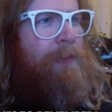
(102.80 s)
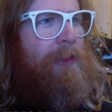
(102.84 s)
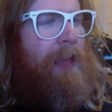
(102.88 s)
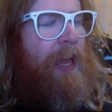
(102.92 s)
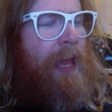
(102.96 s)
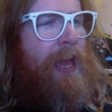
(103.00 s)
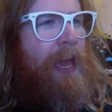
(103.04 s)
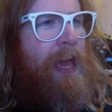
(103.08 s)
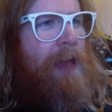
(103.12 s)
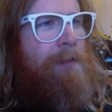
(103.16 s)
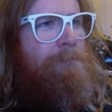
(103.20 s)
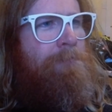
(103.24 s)

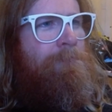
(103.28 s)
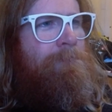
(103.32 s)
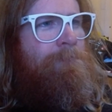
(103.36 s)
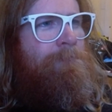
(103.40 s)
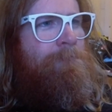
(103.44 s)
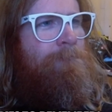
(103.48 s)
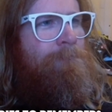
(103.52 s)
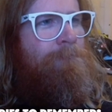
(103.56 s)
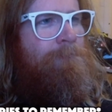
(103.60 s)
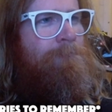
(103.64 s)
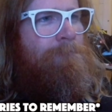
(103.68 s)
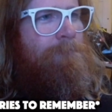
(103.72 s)

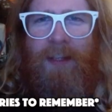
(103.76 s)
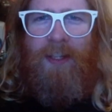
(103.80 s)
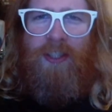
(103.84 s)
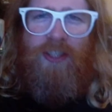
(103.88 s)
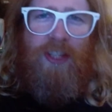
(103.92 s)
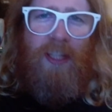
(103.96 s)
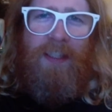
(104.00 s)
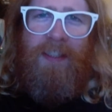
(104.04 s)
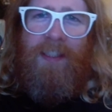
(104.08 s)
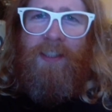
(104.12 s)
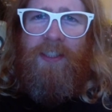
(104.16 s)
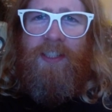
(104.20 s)

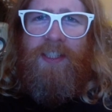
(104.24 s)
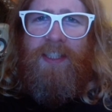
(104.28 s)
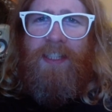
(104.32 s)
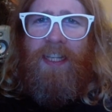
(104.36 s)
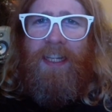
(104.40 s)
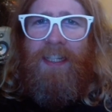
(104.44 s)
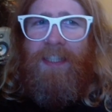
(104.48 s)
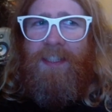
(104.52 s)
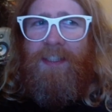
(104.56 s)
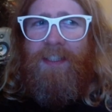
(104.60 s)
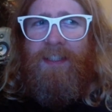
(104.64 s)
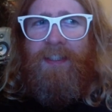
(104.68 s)
Schindler's
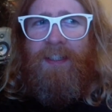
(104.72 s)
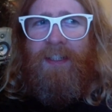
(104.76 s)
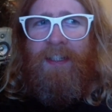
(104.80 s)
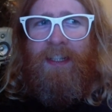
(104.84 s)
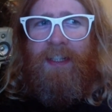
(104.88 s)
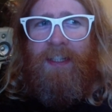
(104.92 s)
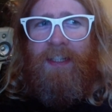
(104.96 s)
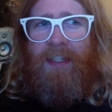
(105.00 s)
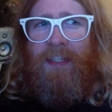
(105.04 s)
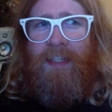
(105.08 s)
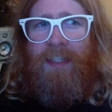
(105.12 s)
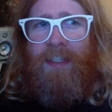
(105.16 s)
List,
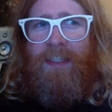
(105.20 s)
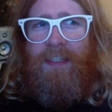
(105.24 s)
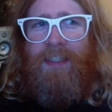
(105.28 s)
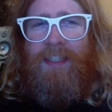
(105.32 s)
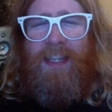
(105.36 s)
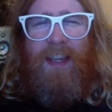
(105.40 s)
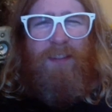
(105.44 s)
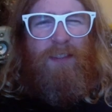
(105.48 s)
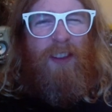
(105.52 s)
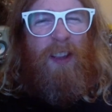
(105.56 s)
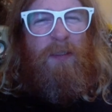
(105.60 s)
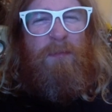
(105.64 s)

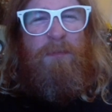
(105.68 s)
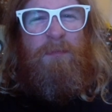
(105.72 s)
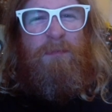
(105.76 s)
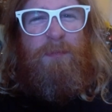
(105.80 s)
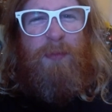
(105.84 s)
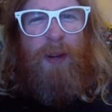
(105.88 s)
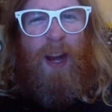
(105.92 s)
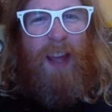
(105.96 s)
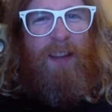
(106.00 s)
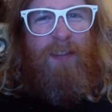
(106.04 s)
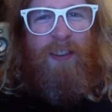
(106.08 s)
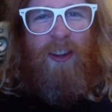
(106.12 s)
Saving
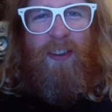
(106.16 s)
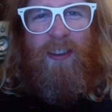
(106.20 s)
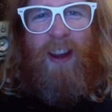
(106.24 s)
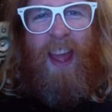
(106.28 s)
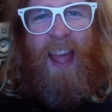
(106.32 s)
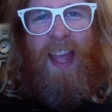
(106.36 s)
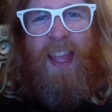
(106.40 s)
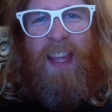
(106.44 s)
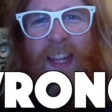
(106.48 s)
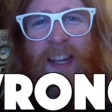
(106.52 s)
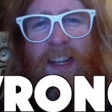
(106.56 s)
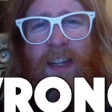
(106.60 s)
Private
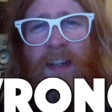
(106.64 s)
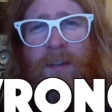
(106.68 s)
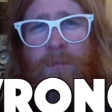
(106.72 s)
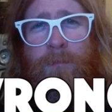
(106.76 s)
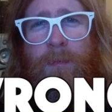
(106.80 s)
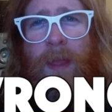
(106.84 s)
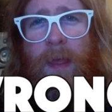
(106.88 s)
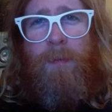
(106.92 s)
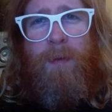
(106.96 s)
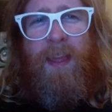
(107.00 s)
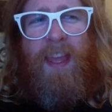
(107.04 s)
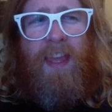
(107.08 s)
Ryan,
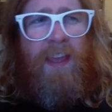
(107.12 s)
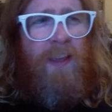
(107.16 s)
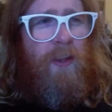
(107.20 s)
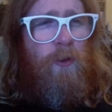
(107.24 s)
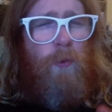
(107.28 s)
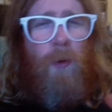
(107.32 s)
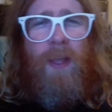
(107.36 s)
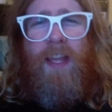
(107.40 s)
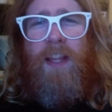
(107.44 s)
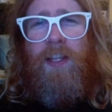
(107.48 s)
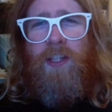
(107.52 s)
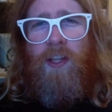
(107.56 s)
maybe
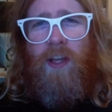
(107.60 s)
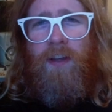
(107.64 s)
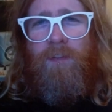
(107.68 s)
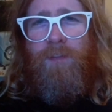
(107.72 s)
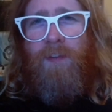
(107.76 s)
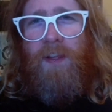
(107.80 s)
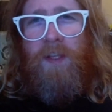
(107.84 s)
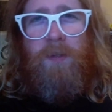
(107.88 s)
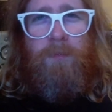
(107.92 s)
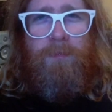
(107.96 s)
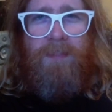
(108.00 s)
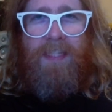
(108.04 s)
quite a lot of
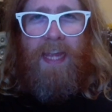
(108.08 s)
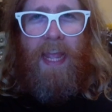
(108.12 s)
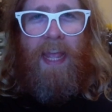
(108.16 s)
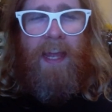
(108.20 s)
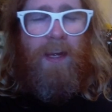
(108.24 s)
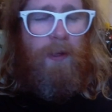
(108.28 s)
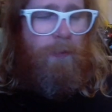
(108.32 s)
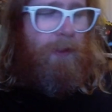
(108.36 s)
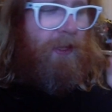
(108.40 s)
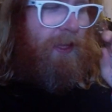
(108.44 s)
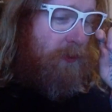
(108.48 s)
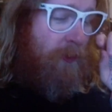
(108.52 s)
films
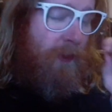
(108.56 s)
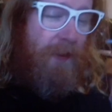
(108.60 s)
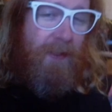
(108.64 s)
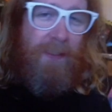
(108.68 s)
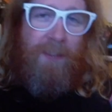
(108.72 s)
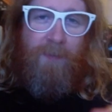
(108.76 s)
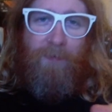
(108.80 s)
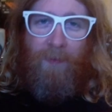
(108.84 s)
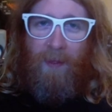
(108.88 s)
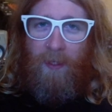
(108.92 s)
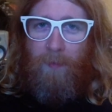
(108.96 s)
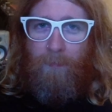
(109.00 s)
anyway. So
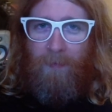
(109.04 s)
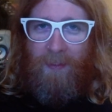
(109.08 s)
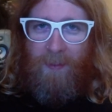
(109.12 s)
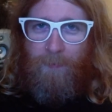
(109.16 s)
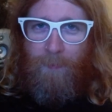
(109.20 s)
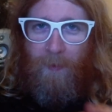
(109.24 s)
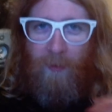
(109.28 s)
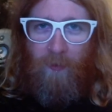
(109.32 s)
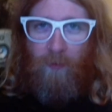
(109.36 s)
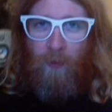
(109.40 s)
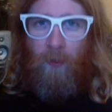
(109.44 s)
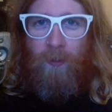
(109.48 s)
this film has
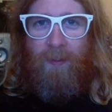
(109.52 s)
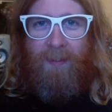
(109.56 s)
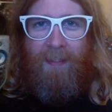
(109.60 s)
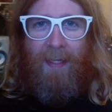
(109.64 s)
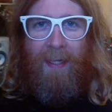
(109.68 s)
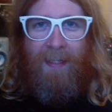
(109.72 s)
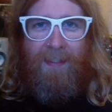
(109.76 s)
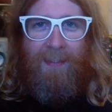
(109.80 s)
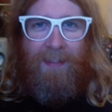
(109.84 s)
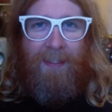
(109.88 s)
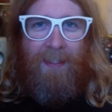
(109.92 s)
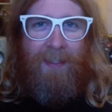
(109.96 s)
been road
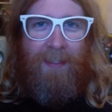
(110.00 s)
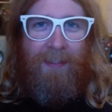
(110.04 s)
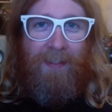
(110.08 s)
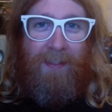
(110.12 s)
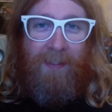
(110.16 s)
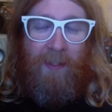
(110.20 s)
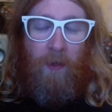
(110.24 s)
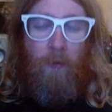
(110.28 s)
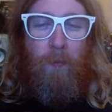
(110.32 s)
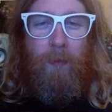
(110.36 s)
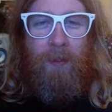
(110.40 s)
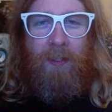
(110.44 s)
tested, it's
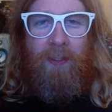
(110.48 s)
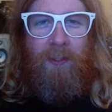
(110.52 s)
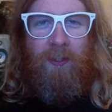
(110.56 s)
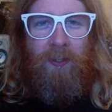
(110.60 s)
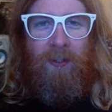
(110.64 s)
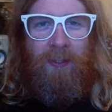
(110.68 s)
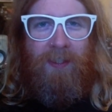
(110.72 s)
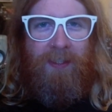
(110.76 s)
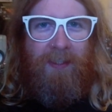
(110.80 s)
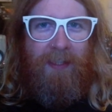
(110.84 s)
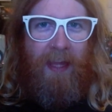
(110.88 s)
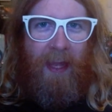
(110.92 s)
still being
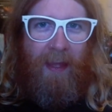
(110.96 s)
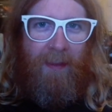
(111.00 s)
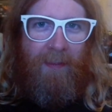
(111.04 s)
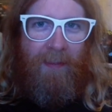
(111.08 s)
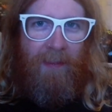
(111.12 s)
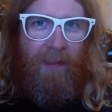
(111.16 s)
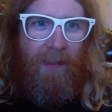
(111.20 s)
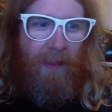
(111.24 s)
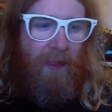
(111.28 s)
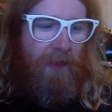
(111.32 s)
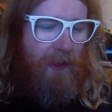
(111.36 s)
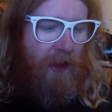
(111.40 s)
used
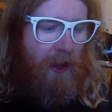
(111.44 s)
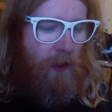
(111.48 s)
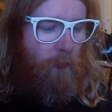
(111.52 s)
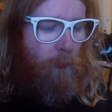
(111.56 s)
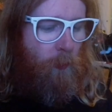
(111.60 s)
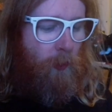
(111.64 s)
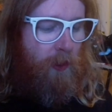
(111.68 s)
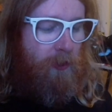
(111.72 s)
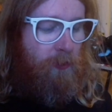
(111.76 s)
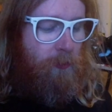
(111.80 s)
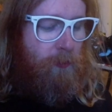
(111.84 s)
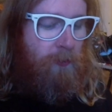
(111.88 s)
in that
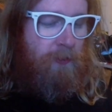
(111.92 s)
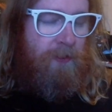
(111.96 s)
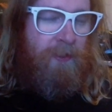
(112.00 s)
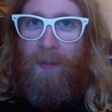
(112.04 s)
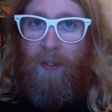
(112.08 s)
world.